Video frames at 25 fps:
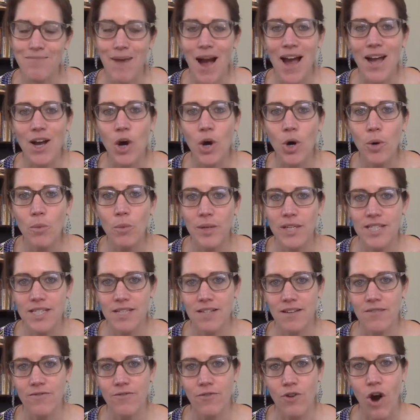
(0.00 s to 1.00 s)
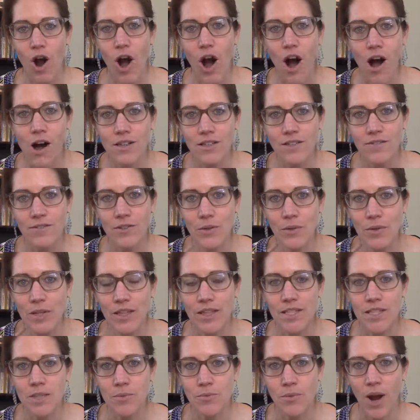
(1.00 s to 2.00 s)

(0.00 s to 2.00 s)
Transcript: my hope is for all of you that this